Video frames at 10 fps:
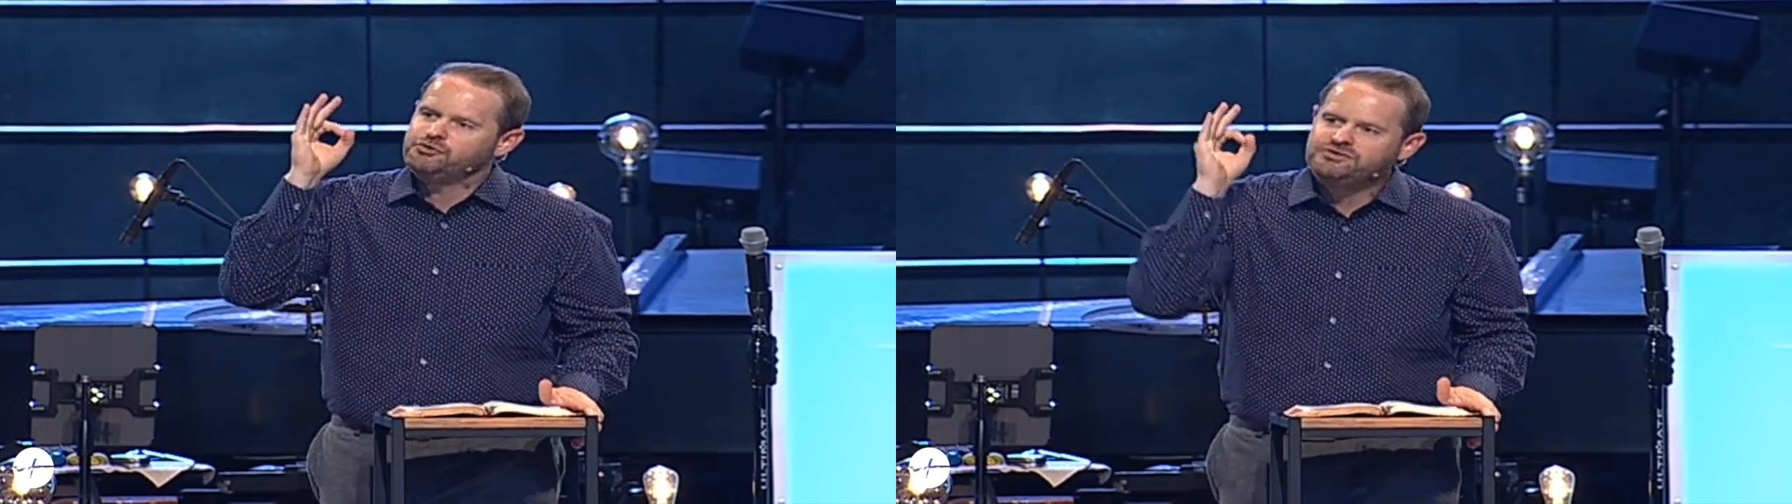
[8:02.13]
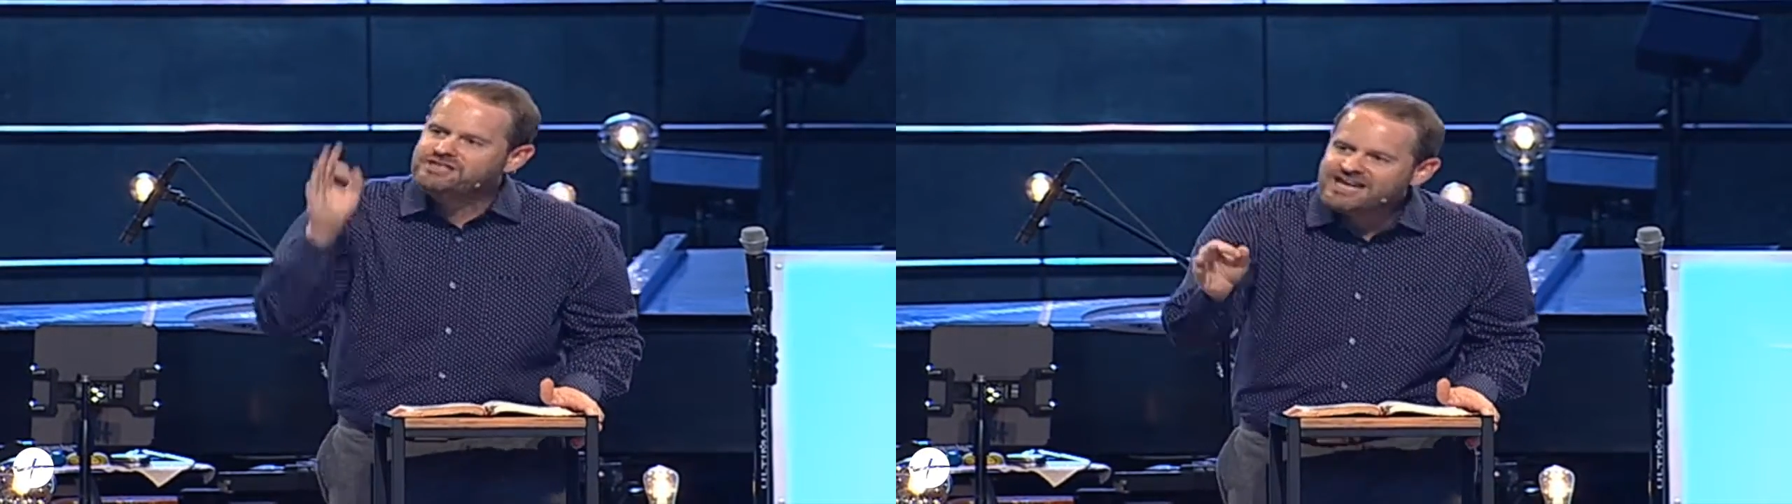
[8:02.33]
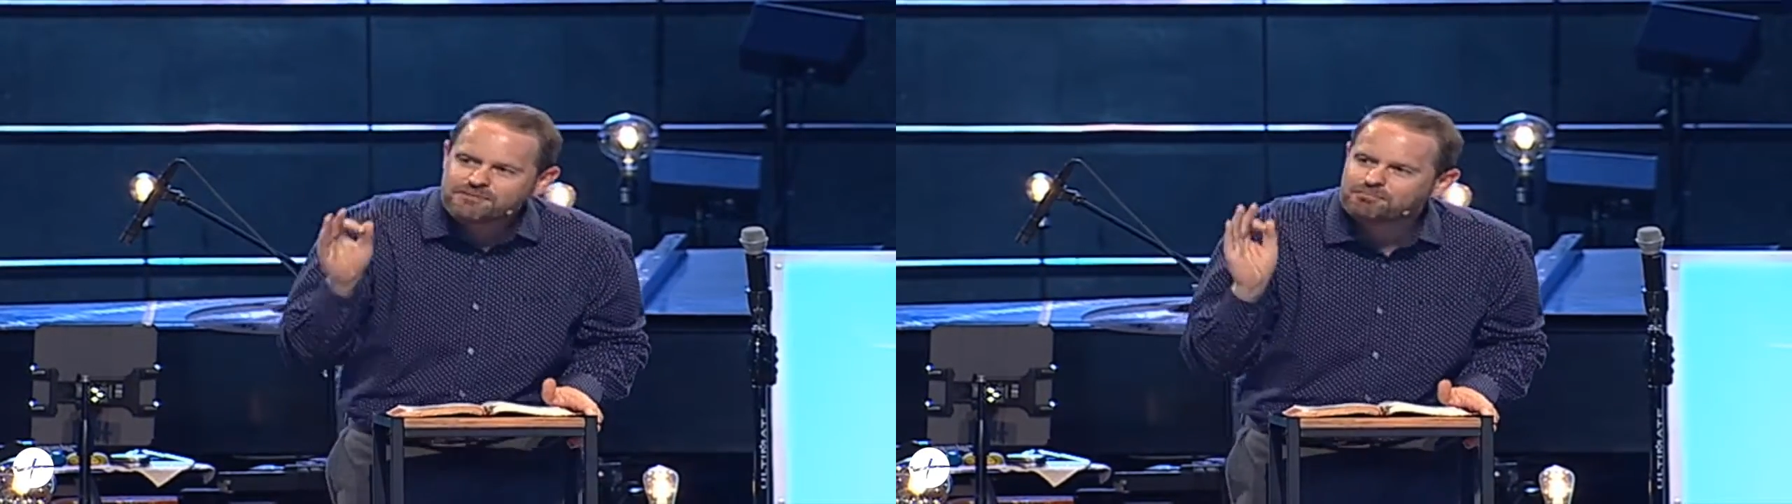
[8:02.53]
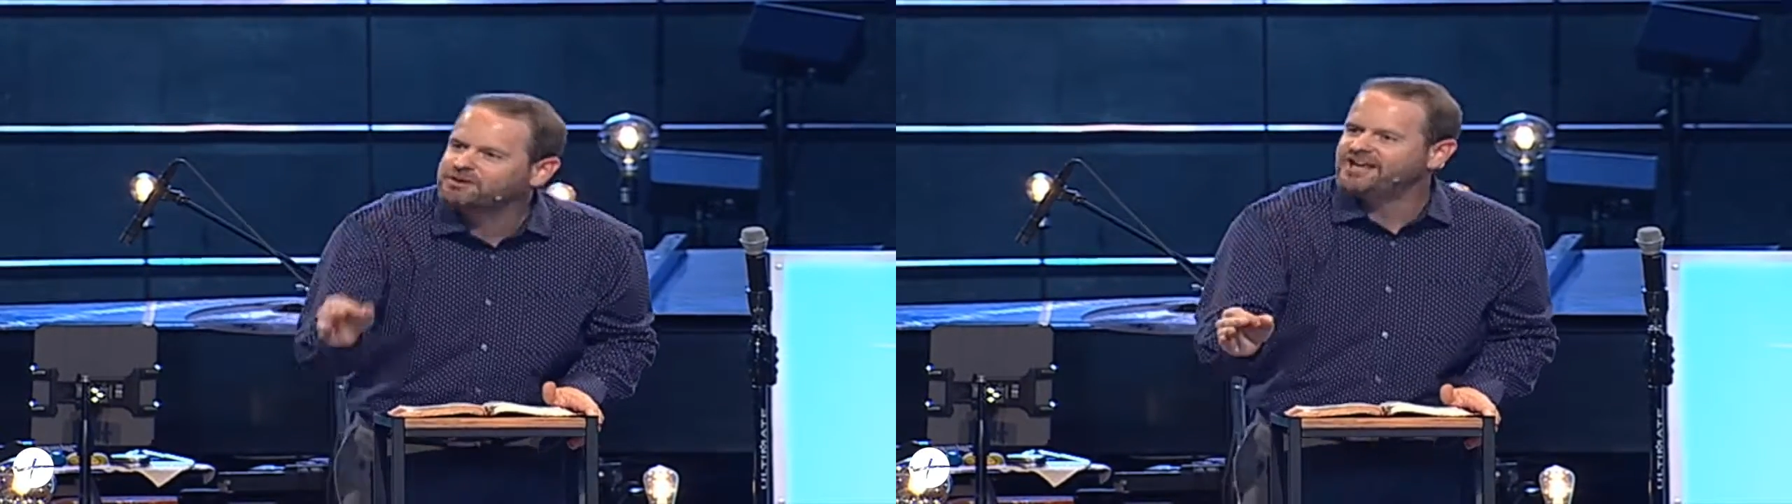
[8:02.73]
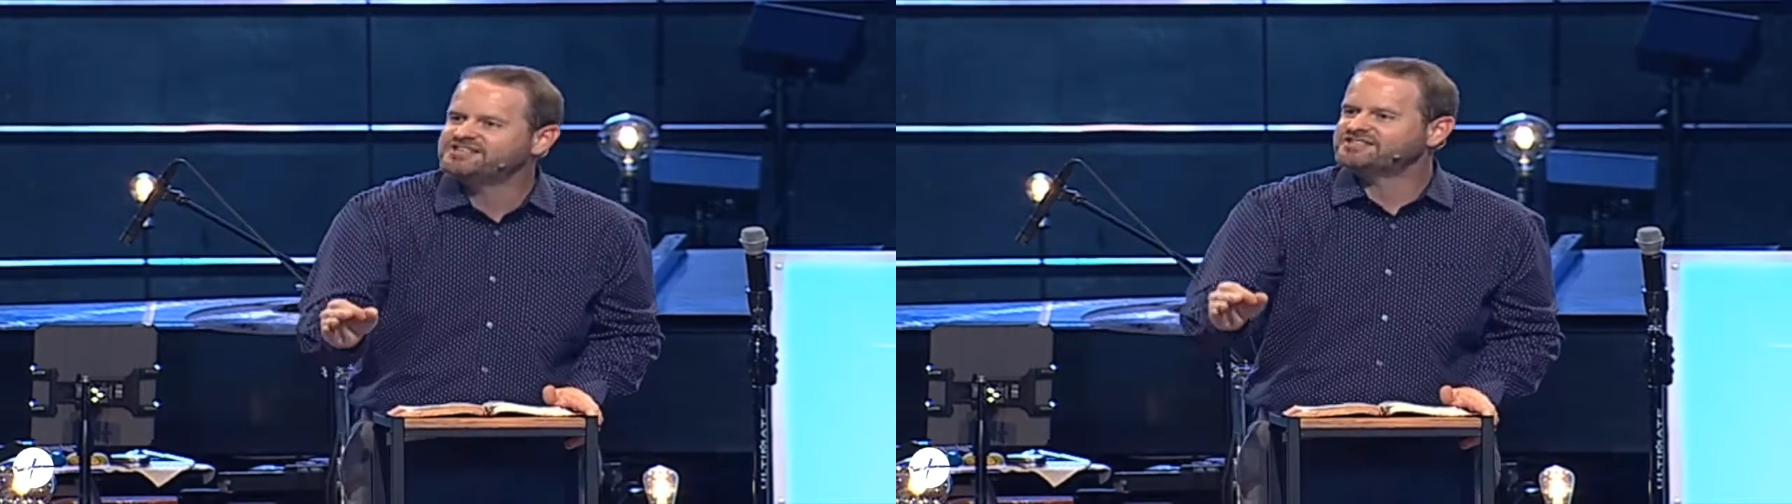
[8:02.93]
unique
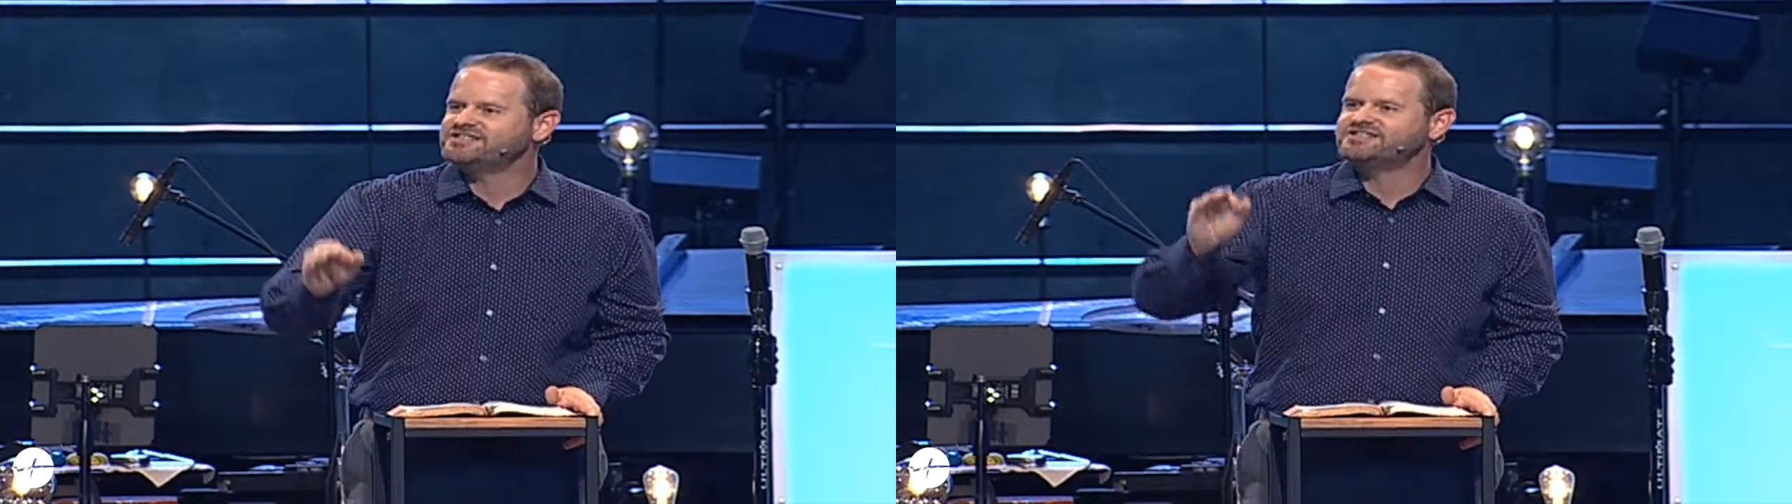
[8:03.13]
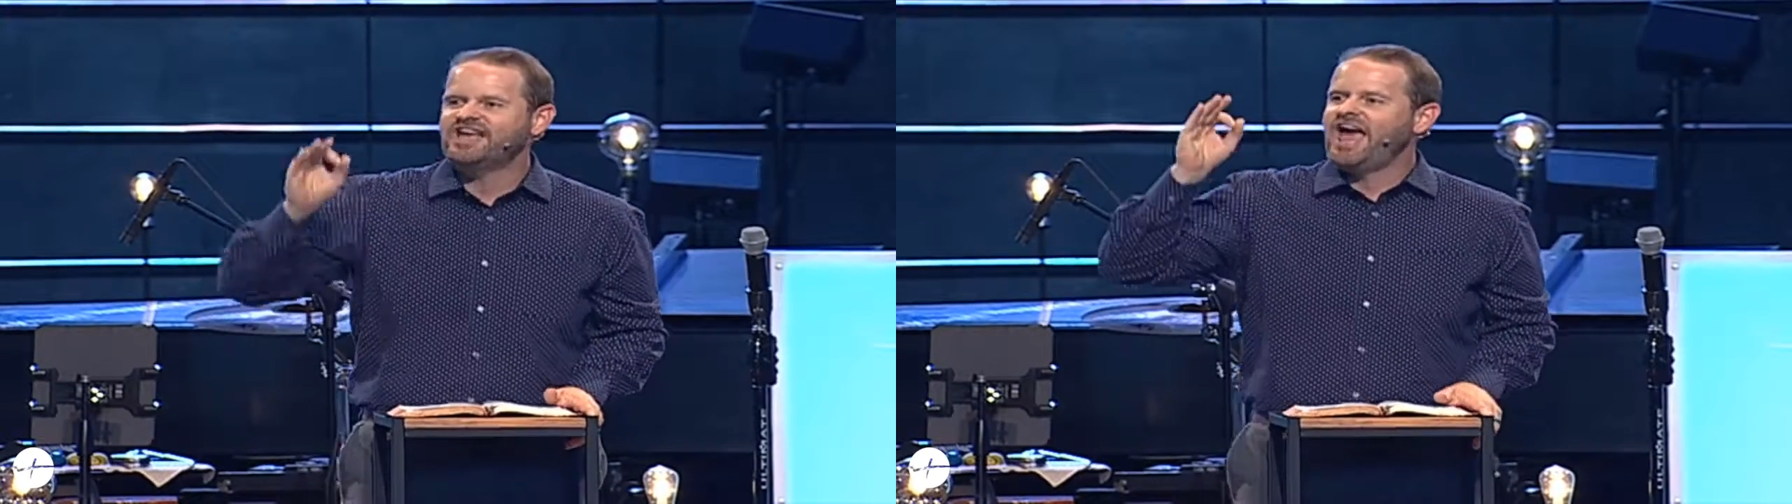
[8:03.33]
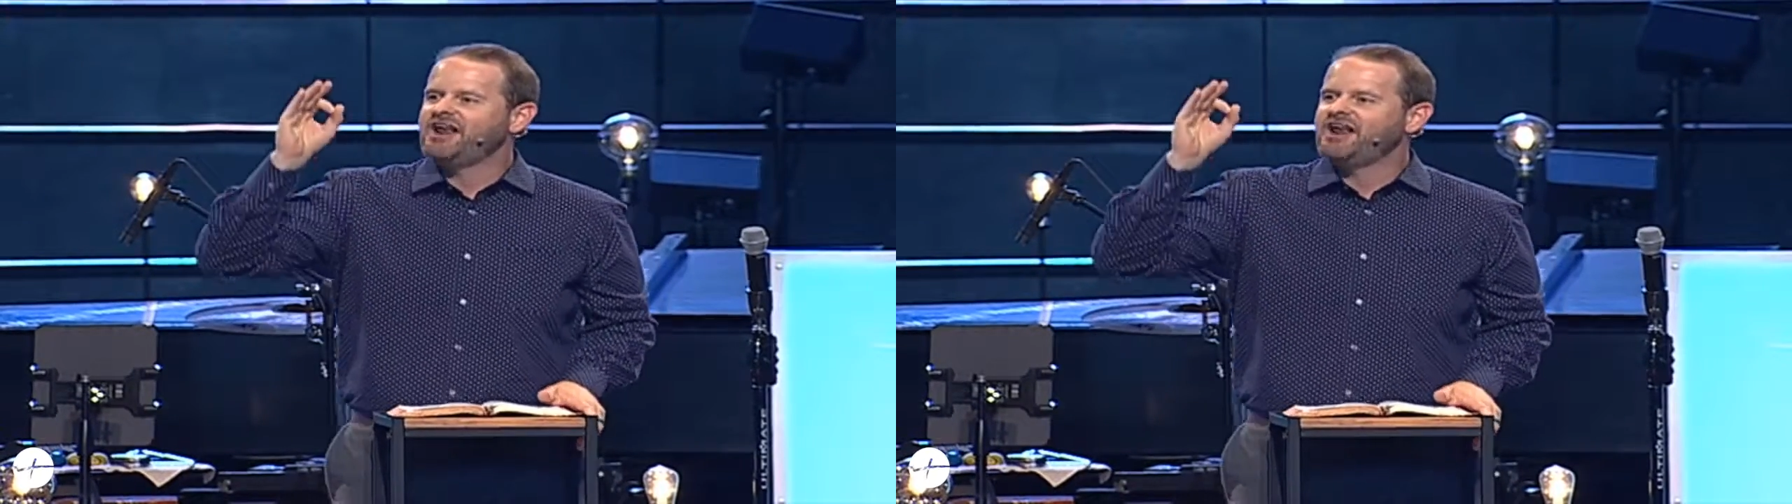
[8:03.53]
places